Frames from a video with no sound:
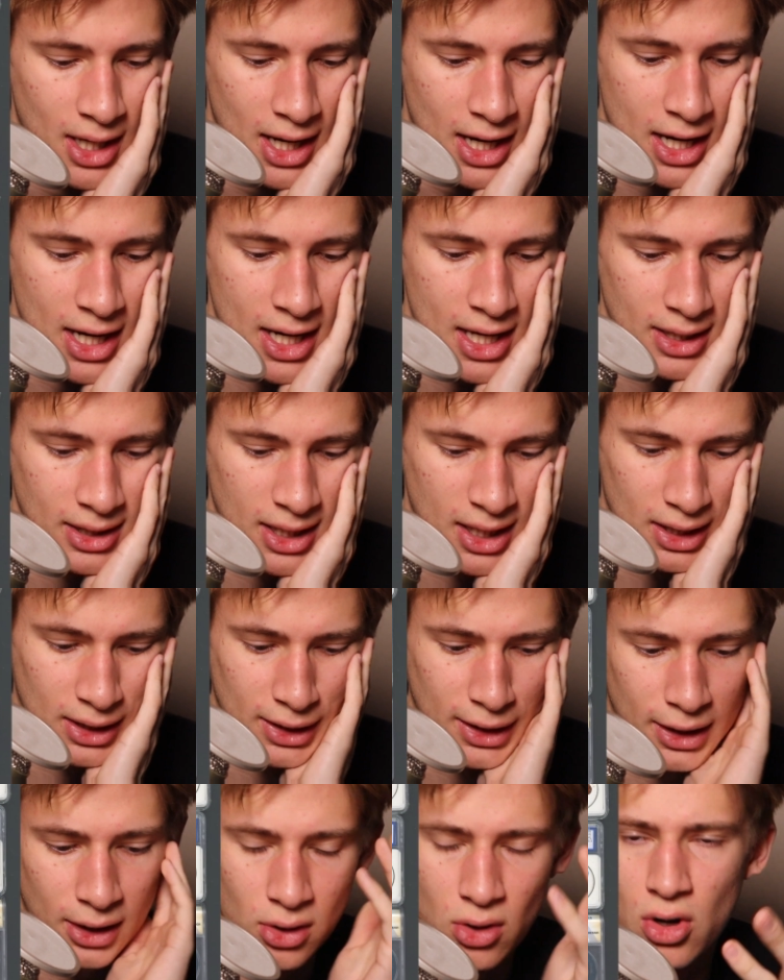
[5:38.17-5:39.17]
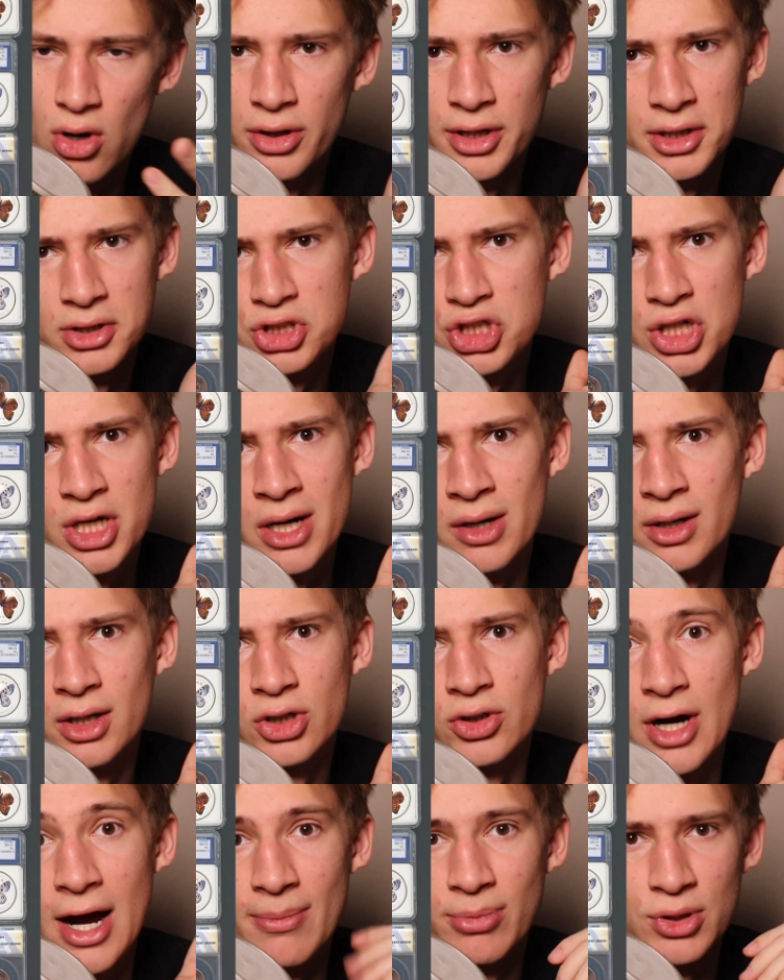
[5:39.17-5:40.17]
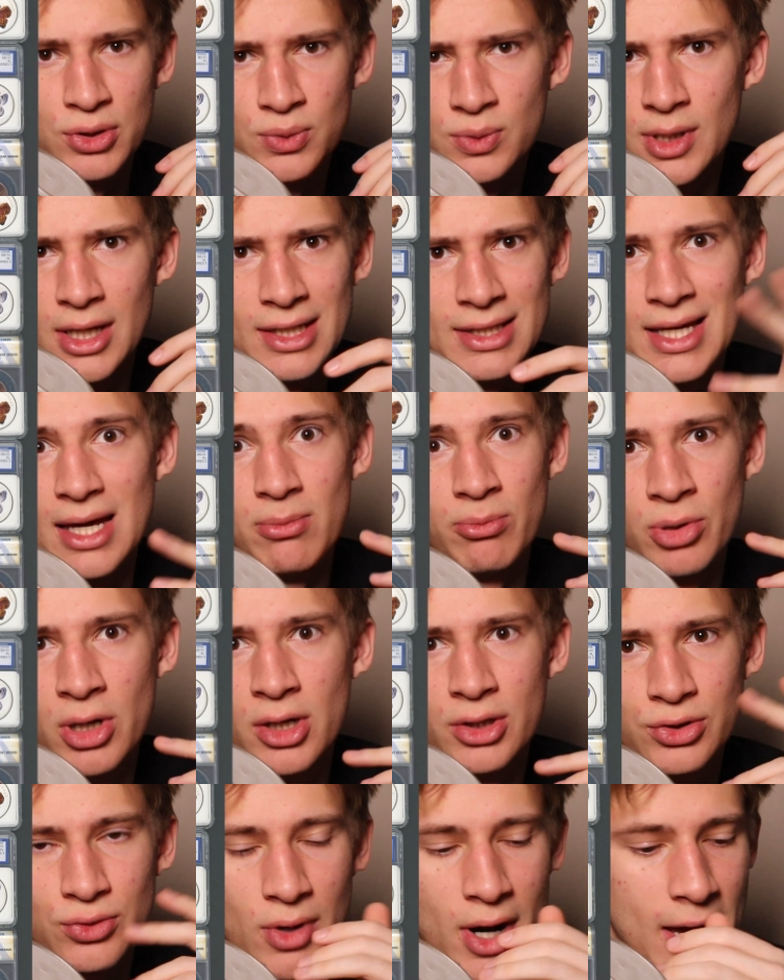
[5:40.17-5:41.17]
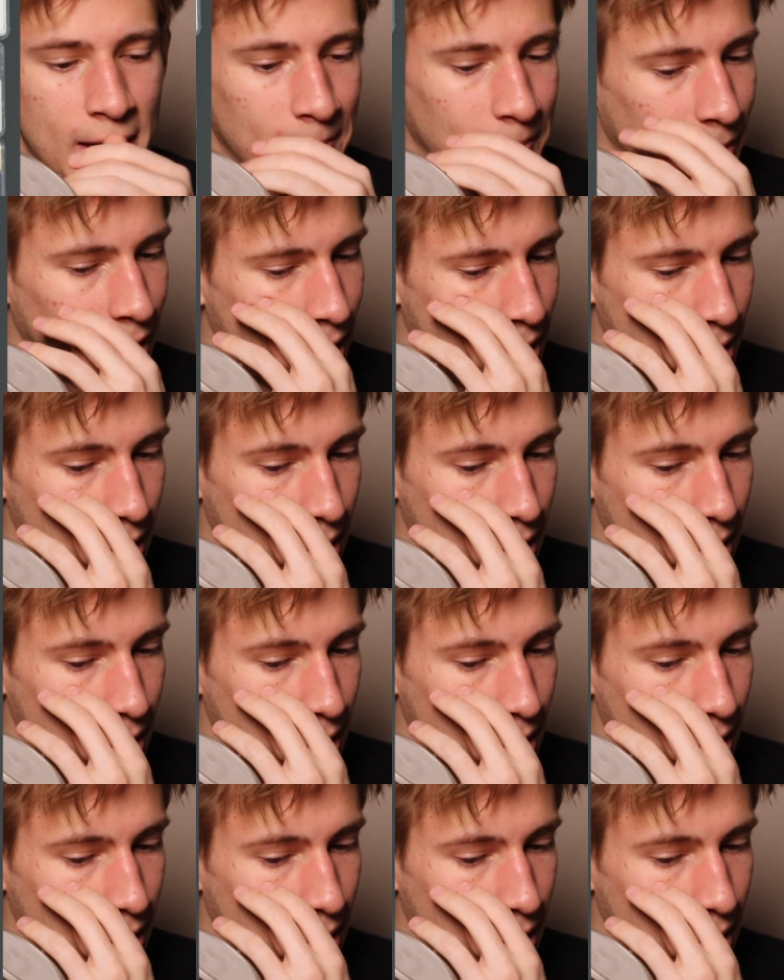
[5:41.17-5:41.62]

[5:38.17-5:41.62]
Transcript: And then like all the generic crap just was like 10 bucks, right?